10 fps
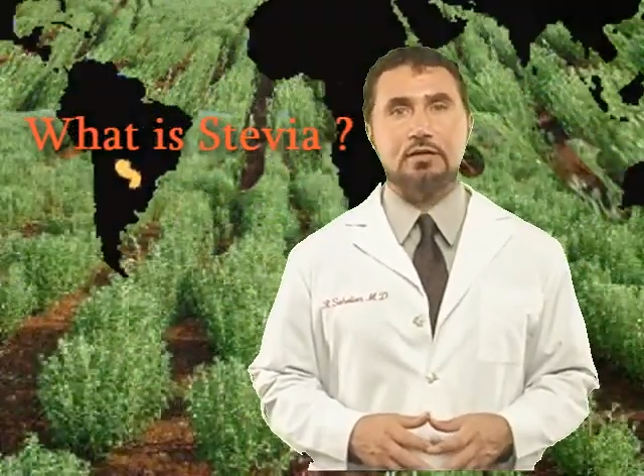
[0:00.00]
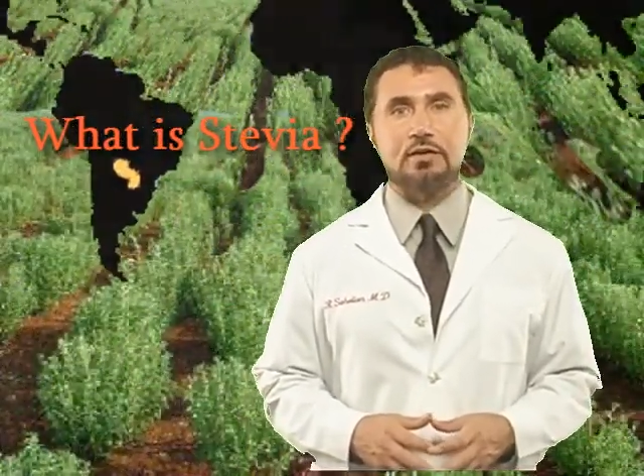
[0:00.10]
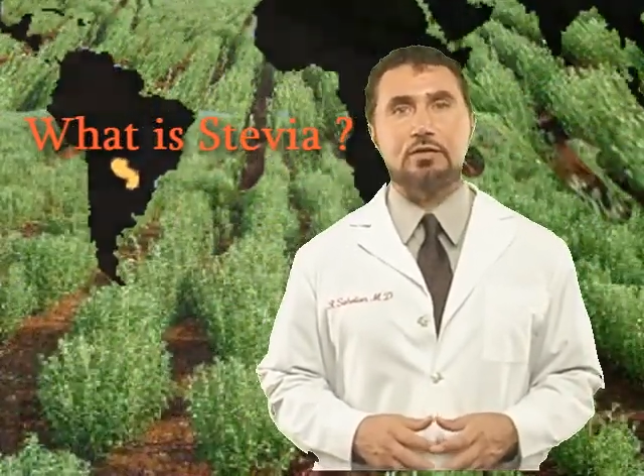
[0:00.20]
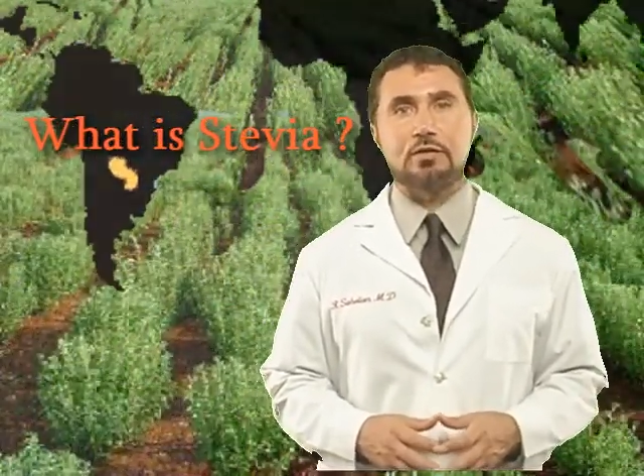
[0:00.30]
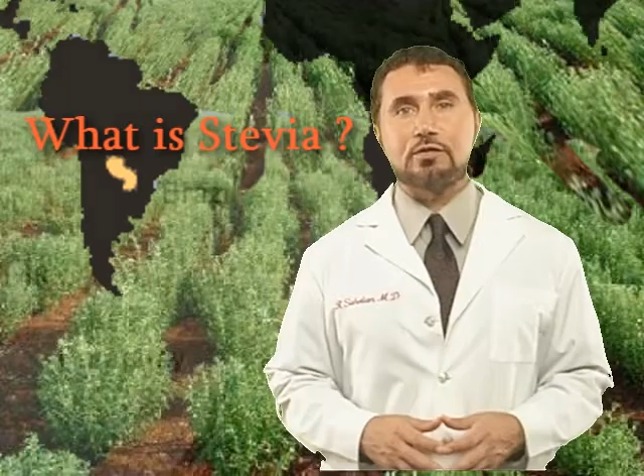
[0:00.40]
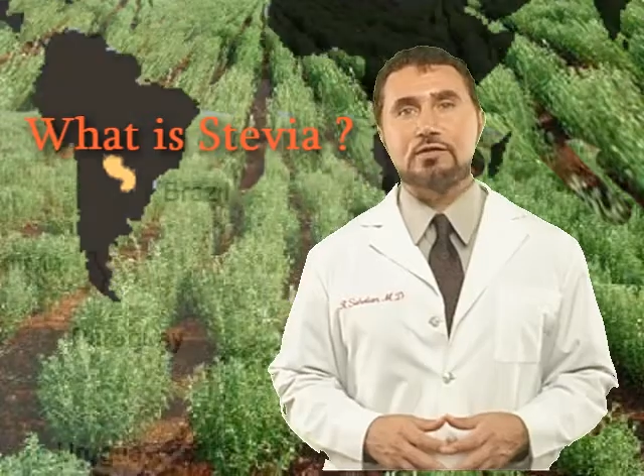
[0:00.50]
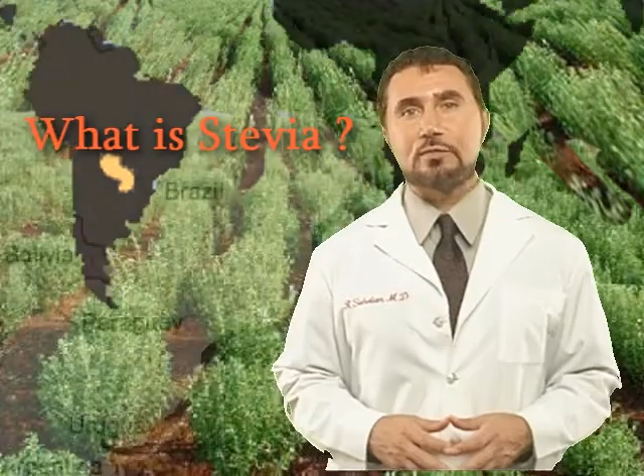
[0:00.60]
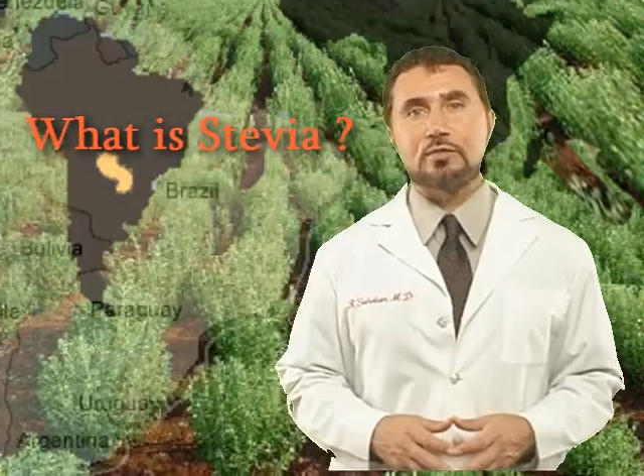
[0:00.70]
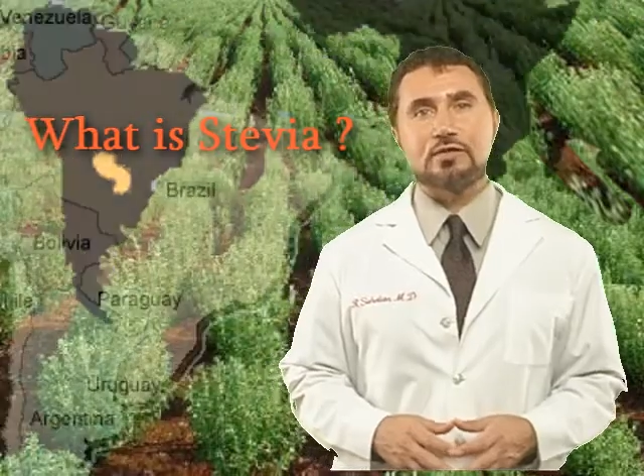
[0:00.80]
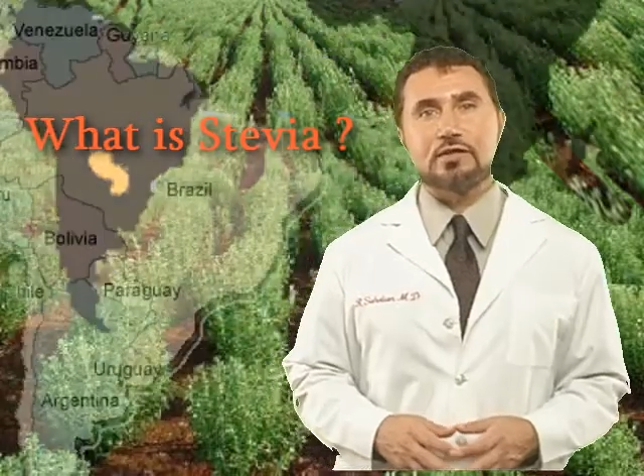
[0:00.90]
It grows
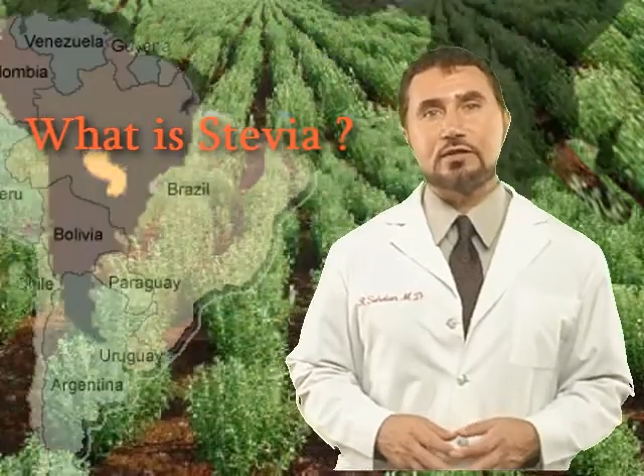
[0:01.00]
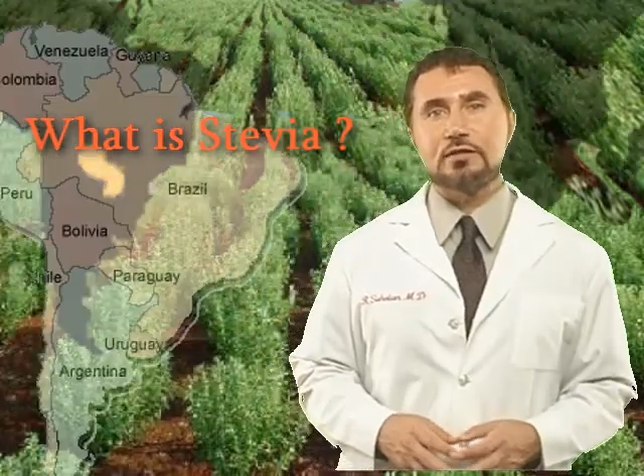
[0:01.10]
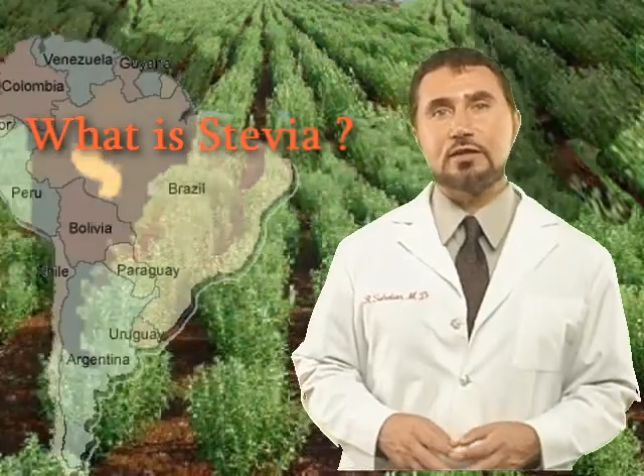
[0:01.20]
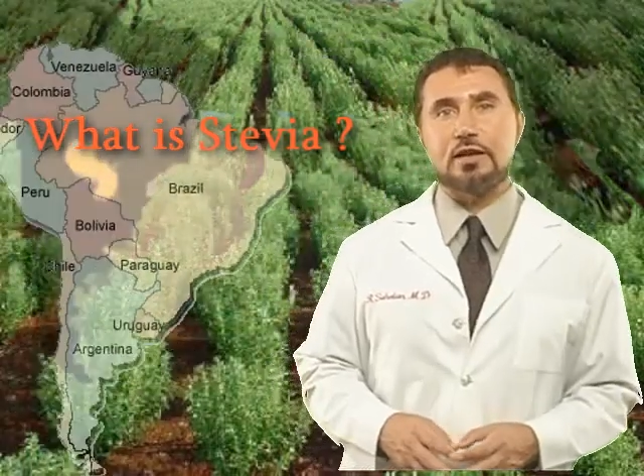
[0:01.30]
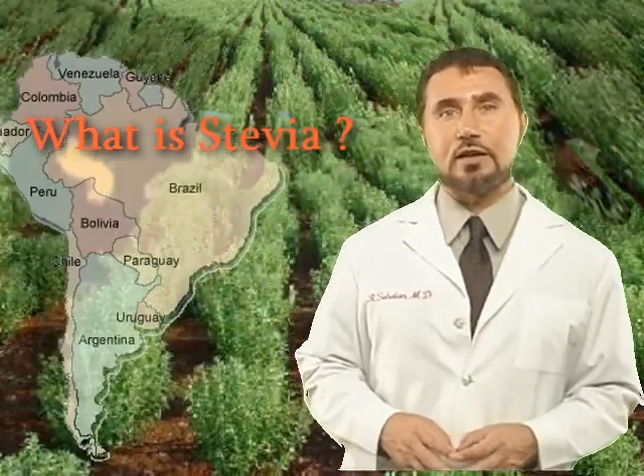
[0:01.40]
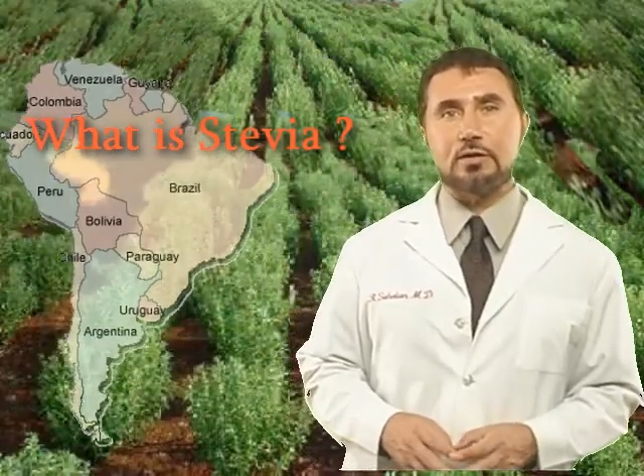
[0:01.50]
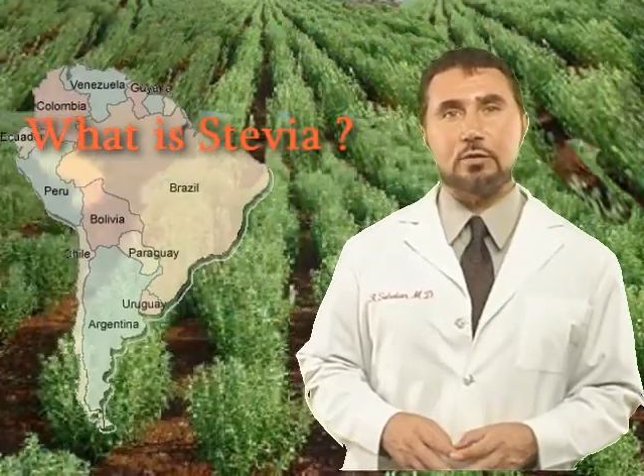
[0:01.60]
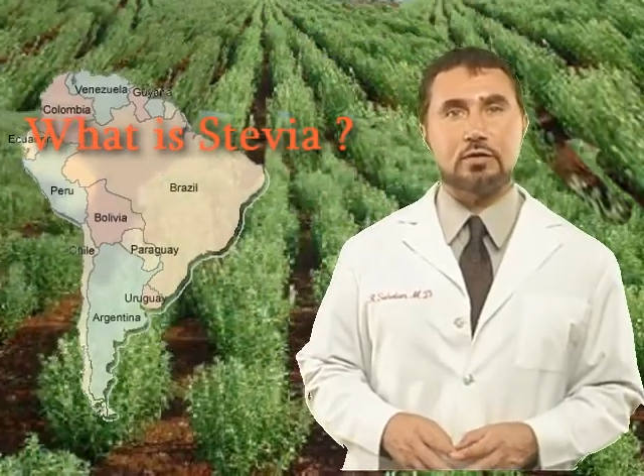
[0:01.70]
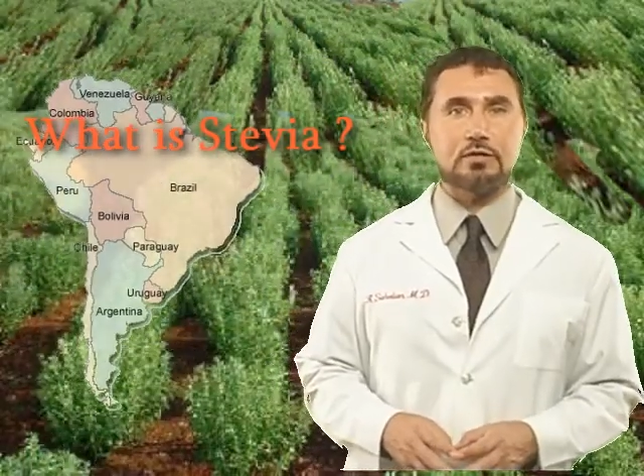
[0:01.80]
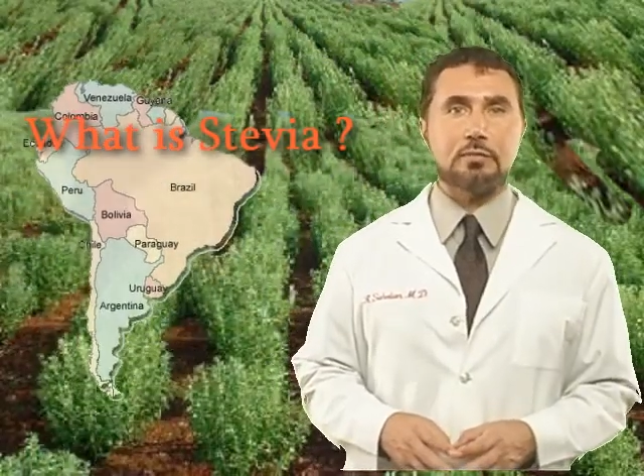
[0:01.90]
in Brazil and
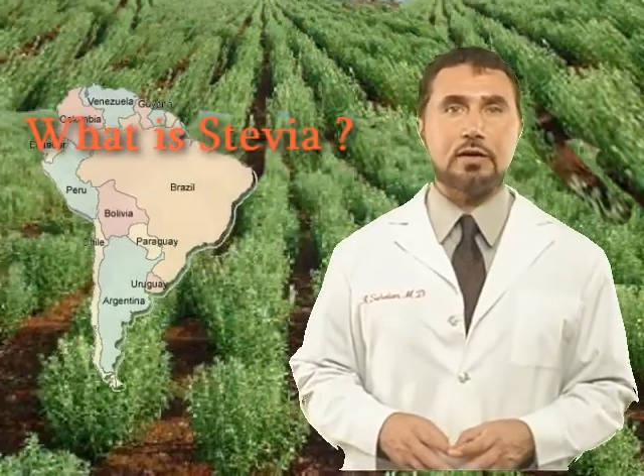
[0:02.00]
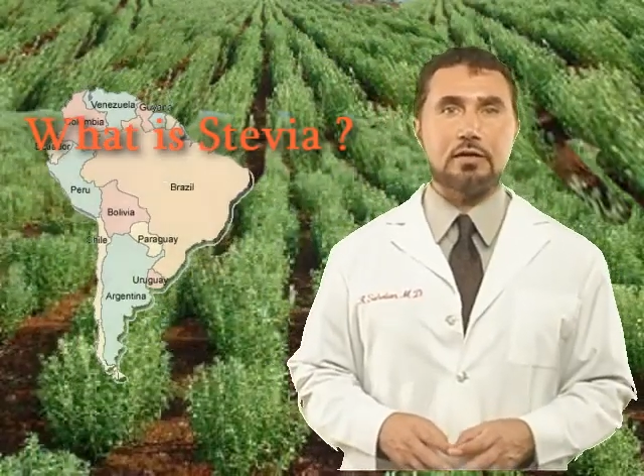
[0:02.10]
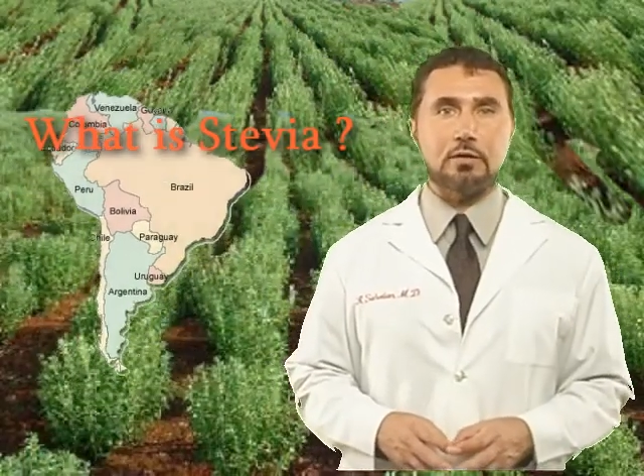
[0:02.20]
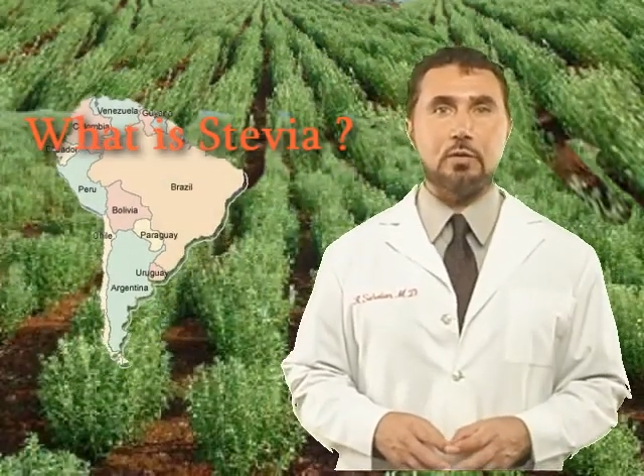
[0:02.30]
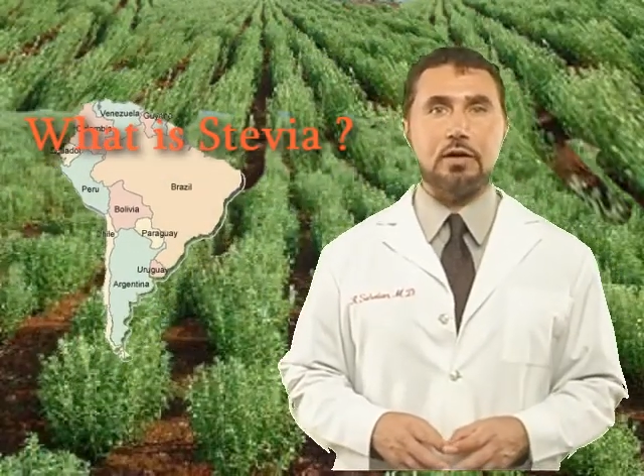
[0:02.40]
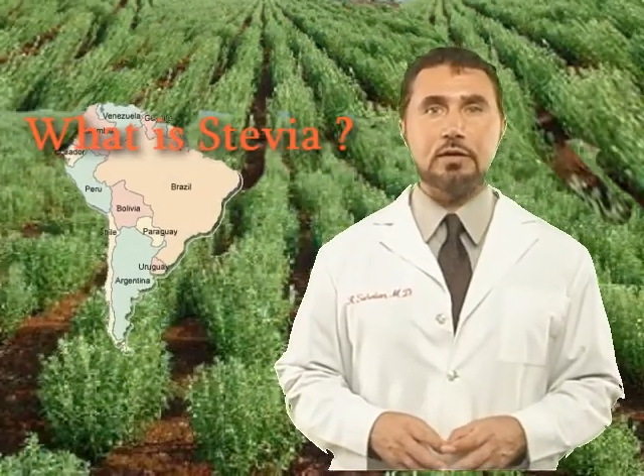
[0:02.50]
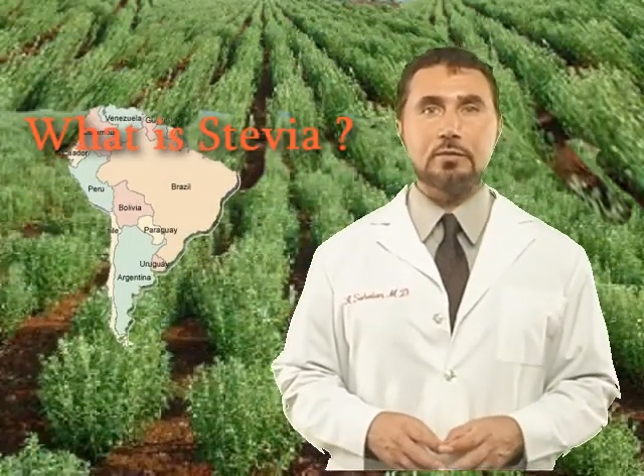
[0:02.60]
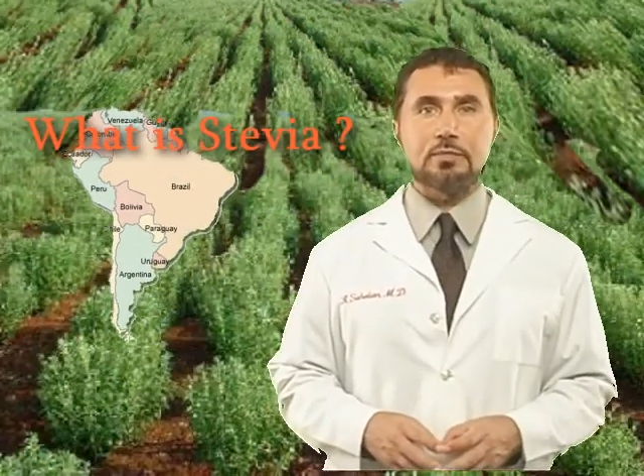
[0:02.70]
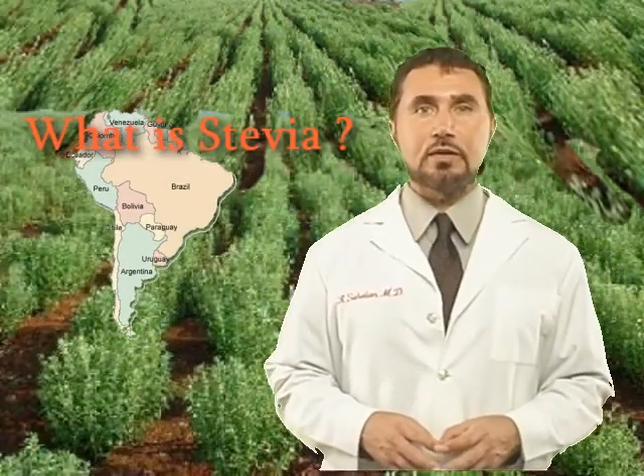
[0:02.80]
northern Paraguay,